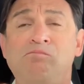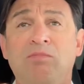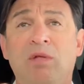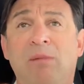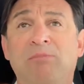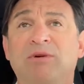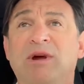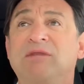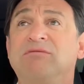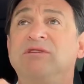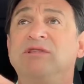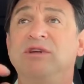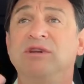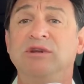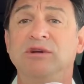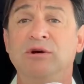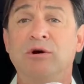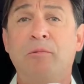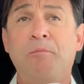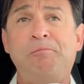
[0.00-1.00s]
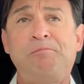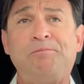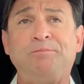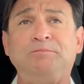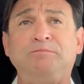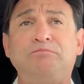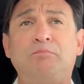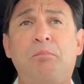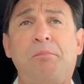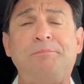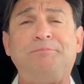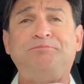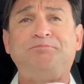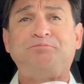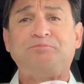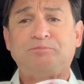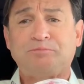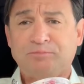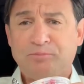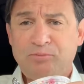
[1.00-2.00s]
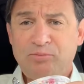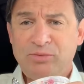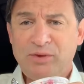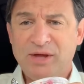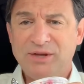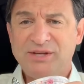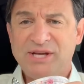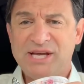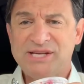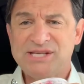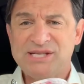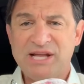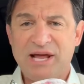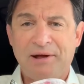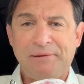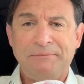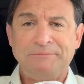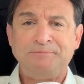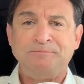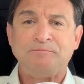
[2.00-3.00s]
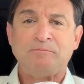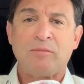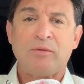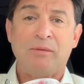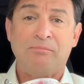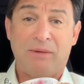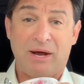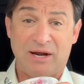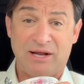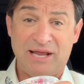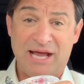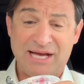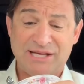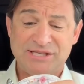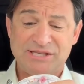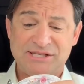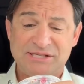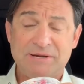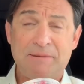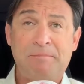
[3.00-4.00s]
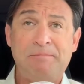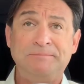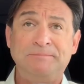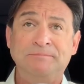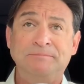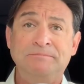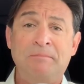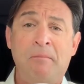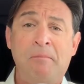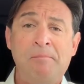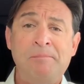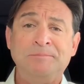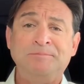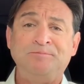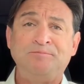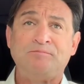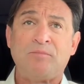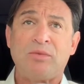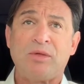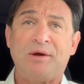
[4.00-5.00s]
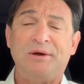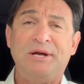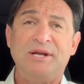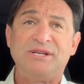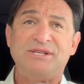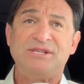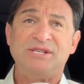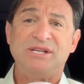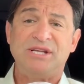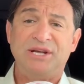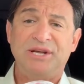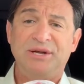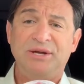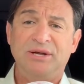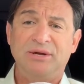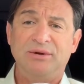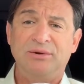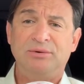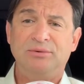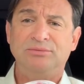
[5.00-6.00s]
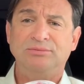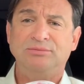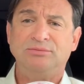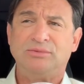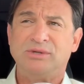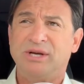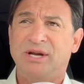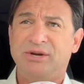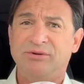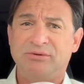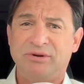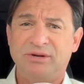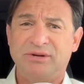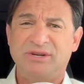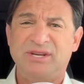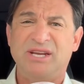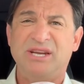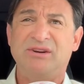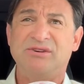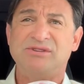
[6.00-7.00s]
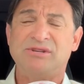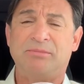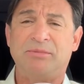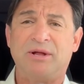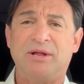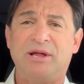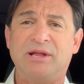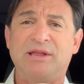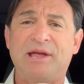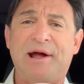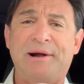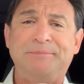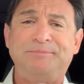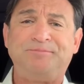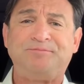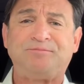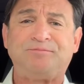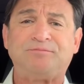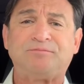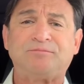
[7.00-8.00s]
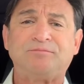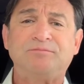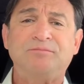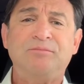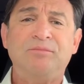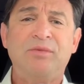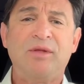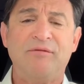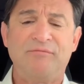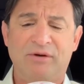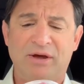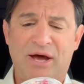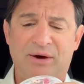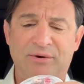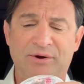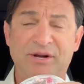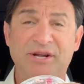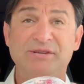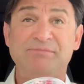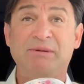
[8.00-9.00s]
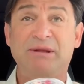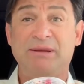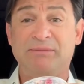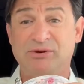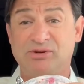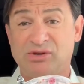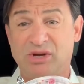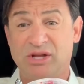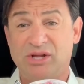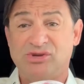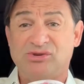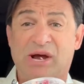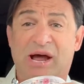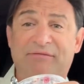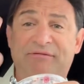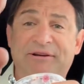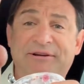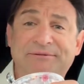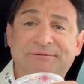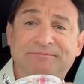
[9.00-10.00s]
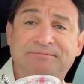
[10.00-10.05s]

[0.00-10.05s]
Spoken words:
I'm driving the new Tesla Model X. It's the 100D or something like that. I forgot what it is, but let me show you the traffic.